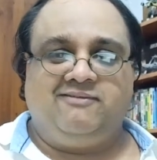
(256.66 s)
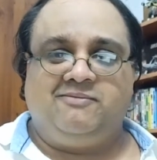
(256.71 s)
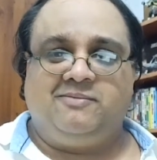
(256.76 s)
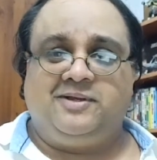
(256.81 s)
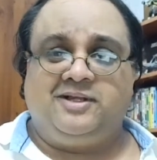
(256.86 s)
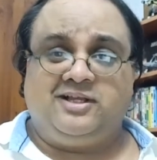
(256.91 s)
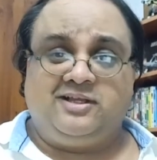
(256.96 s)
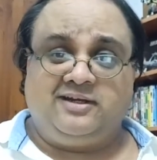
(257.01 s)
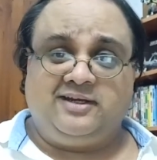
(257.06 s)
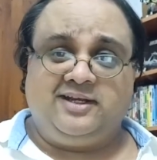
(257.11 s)
a
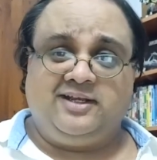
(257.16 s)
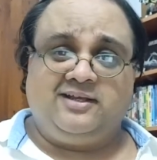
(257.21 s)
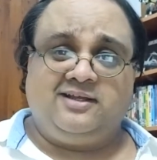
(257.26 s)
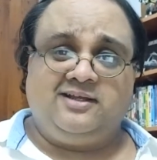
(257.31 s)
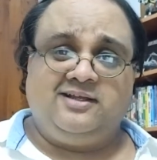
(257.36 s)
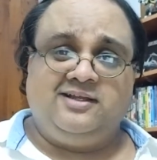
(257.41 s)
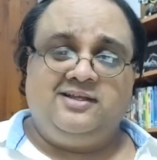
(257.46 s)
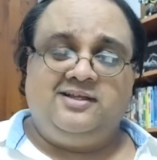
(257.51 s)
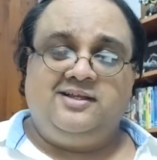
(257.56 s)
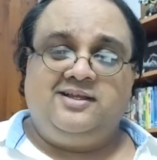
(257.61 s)

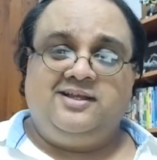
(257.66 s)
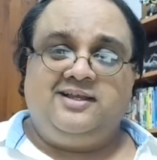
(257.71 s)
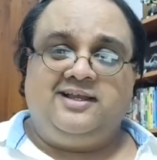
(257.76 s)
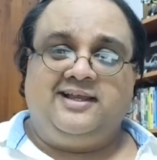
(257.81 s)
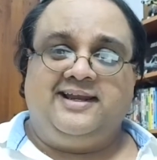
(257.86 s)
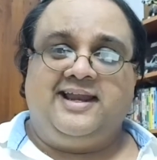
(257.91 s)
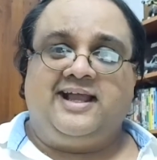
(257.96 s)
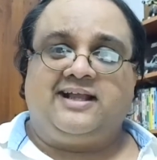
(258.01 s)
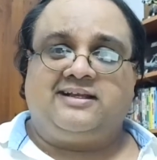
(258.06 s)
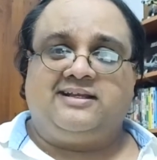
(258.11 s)
career
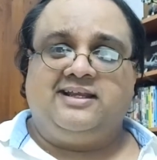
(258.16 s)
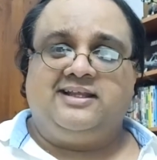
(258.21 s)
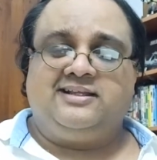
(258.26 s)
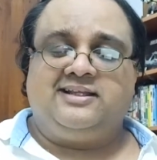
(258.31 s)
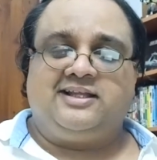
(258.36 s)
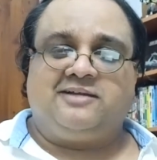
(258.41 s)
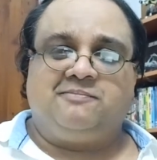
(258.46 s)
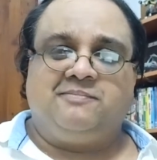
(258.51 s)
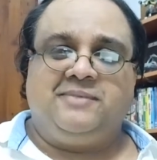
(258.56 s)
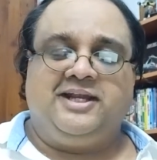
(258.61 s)
in acting
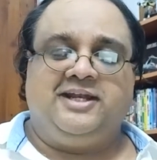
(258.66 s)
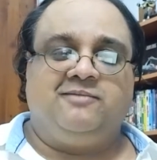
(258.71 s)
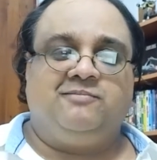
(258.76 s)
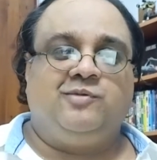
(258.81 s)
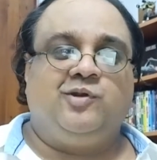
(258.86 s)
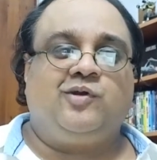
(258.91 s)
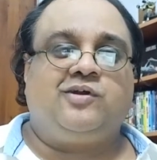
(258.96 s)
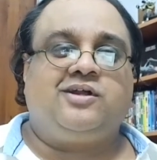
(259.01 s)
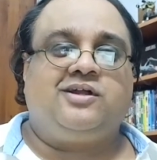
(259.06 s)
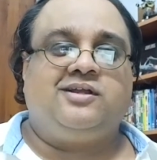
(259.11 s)
that made him
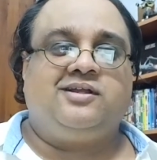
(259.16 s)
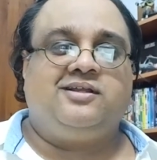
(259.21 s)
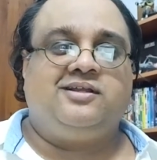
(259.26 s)
look